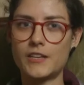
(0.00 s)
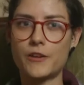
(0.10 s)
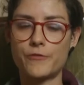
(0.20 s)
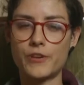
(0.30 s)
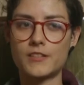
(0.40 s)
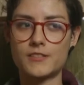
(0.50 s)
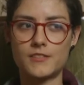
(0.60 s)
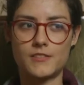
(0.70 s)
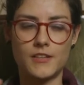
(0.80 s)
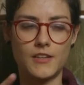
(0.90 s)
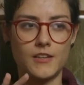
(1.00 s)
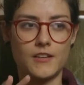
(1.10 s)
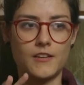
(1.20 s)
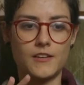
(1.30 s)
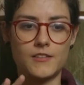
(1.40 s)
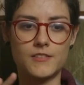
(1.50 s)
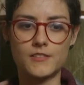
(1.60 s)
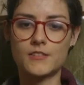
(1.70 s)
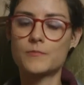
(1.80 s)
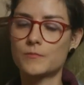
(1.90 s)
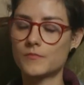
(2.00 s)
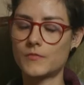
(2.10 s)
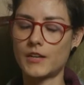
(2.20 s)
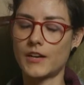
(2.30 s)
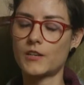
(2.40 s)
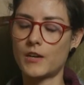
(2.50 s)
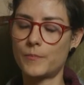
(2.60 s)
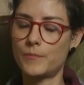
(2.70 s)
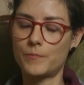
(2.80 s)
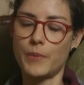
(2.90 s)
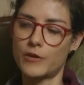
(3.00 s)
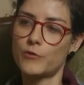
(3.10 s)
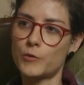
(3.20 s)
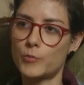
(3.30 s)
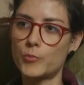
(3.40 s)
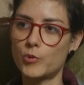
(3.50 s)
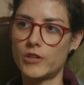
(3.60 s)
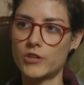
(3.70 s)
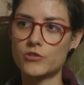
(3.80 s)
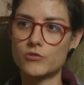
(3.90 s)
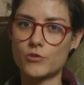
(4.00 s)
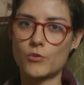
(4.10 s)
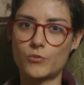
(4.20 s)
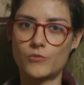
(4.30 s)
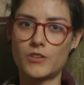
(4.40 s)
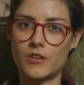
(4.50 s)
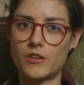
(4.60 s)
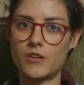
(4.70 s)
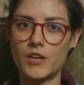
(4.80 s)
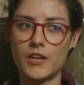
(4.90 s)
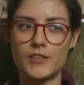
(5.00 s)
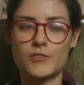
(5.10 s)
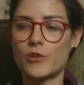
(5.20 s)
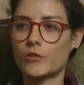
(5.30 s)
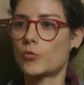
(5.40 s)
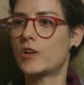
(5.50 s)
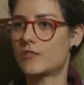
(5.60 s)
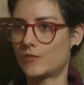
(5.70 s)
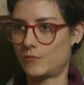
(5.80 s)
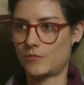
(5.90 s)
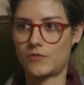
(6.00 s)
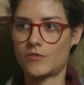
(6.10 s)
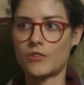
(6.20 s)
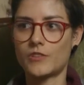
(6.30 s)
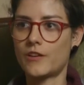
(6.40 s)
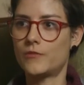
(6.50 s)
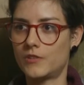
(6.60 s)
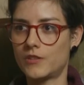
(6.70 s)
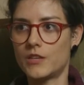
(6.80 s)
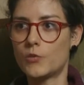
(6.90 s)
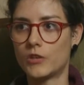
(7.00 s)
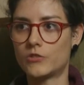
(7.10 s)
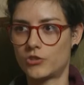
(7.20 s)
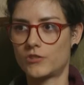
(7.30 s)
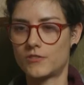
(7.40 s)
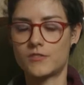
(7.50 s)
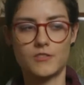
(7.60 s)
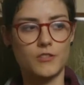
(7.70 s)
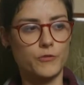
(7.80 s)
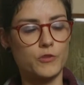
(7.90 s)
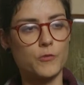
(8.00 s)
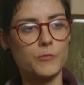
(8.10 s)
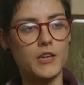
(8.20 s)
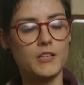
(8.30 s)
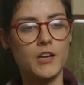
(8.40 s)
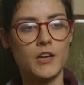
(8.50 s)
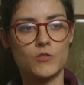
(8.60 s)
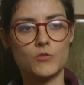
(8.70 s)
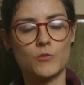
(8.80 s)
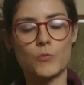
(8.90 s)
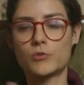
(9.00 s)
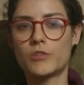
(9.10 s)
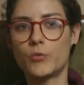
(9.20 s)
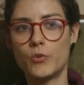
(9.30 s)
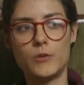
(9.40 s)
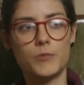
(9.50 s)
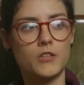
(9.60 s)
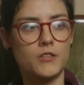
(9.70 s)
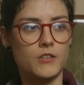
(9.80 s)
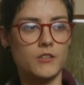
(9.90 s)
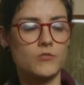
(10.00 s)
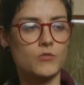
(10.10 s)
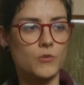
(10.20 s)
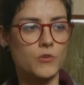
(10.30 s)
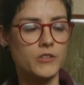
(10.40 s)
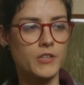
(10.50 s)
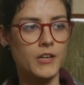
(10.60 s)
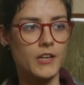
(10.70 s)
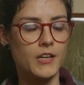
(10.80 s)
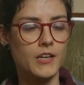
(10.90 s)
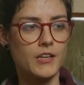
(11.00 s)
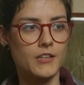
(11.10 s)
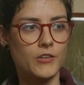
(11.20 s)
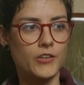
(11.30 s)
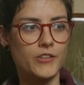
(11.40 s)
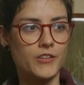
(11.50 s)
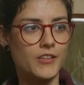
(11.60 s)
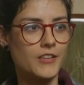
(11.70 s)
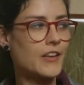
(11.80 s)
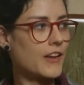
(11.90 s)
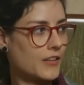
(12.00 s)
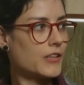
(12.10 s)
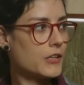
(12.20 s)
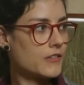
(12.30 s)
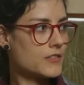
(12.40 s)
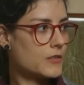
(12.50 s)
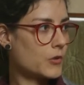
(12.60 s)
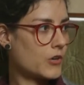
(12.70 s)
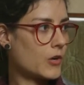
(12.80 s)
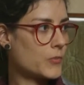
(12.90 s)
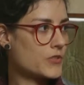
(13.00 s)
it affects a certain part of the population, so it's not random, not anyone just suffers from that, so mostly women and so on. And another thing, I think Simmel helps